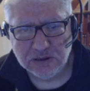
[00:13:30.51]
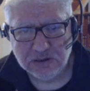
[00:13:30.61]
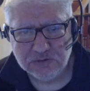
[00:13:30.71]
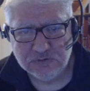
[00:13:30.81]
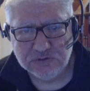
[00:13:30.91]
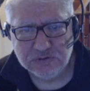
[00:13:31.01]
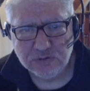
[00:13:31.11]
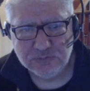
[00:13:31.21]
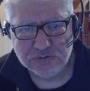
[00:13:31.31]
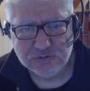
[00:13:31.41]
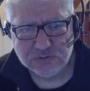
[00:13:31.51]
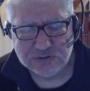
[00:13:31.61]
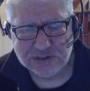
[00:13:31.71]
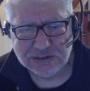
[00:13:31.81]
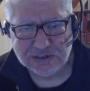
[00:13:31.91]
using open source
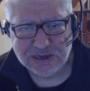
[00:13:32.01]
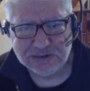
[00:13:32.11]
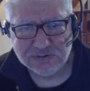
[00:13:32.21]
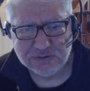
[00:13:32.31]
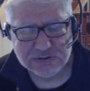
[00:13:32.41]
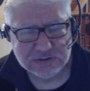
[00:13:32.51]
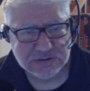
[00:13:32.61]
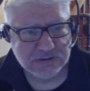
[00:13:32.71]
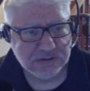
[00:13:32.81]
like Lazarus.